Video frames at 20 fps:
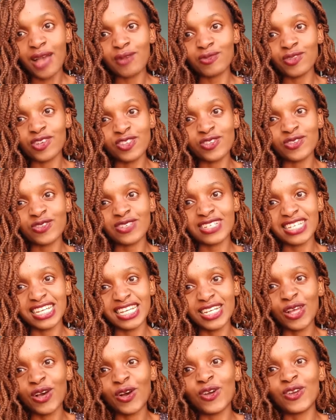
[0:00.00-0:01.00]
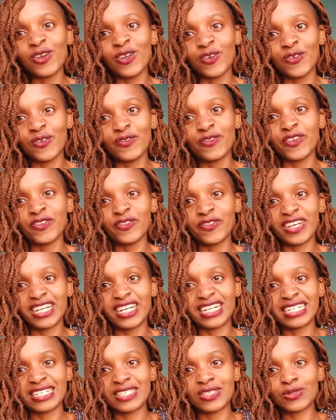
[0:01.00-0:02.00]
I'm going to kill all of you
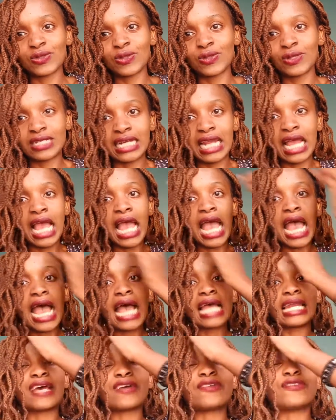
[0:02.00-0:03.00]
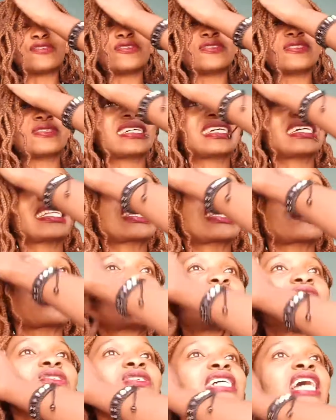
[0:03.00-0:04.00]
very soon. I love who they
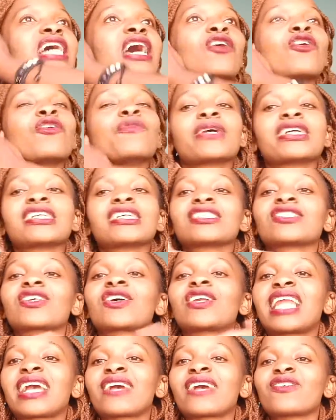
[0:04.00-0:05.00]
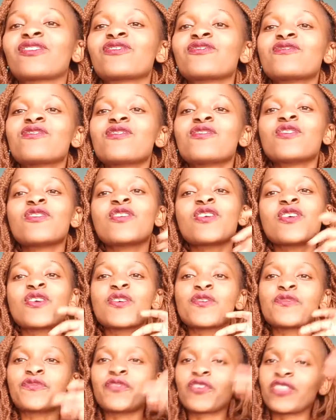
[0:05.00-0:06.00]
were doing a comparison like
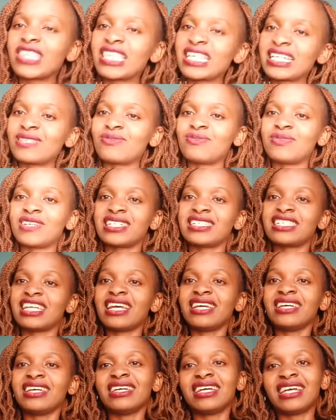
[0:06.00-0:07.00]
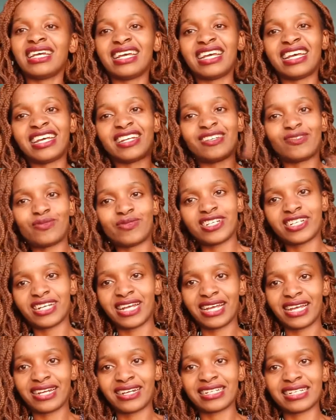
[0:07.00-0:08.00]
for this picture and me
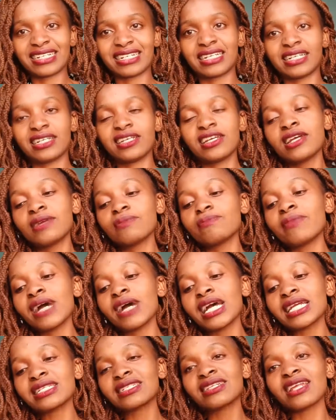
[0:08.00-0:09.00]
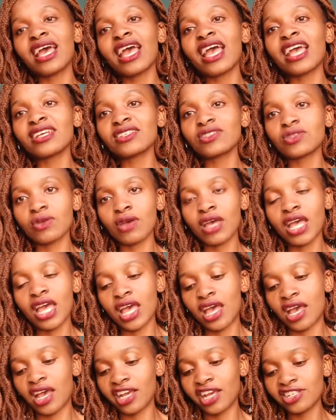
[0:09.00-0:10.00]
currently. But I
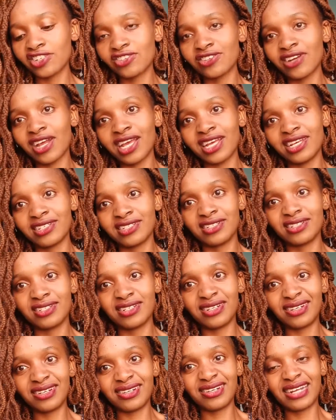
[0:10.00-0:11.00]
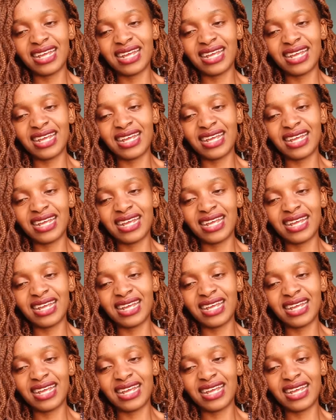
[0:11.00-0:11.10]
swear, I tried.